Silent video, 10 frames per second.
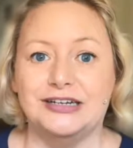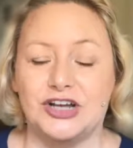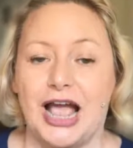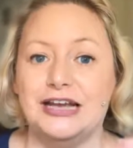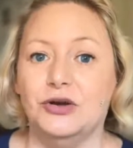
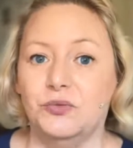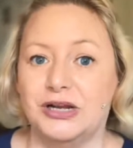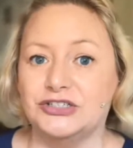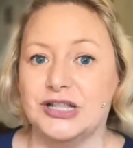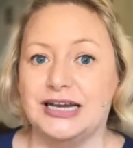I don't
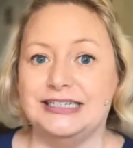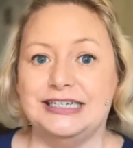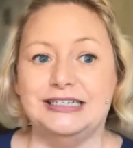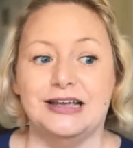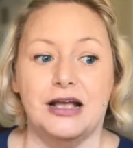watch a lot of
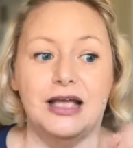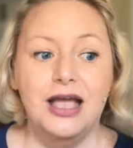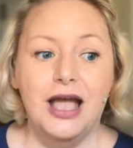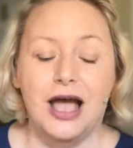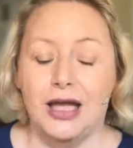TikTok.
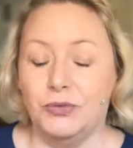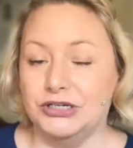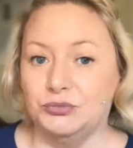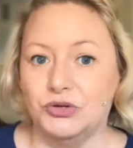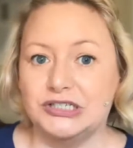I
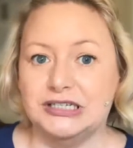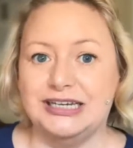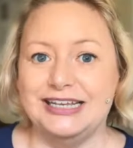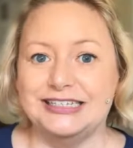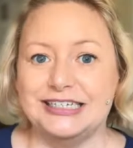watch
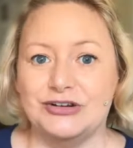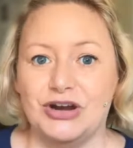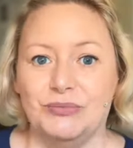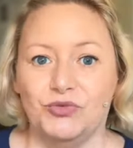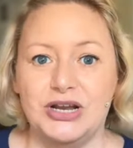mostly
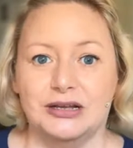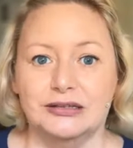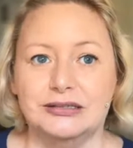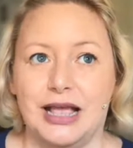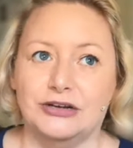Instagram Reels.